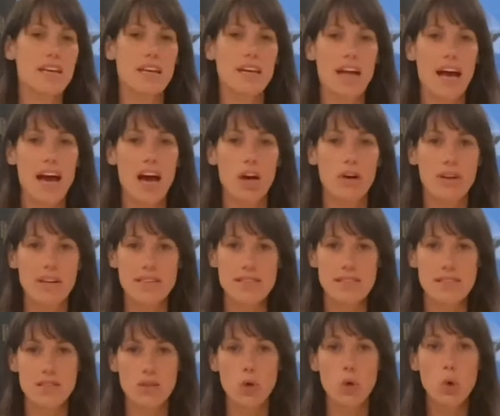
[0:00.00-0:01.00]
it out,
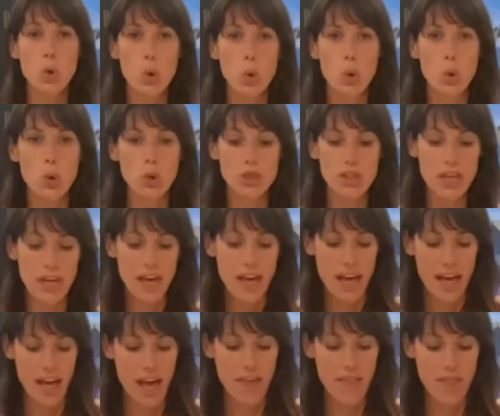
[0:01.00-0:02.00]
it's cooled,
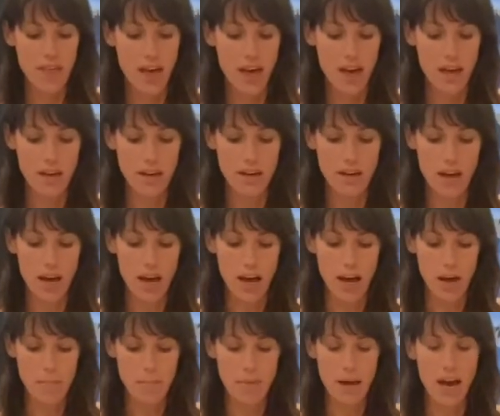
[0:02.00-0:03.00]
and then
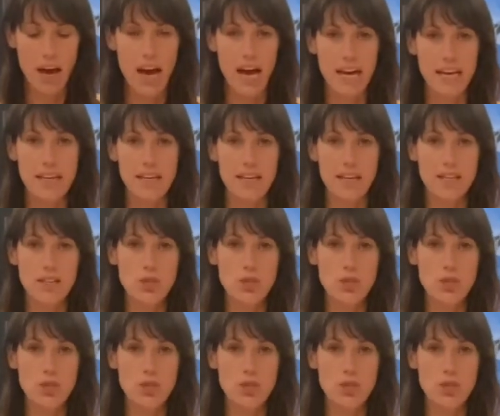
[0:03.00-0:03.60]
I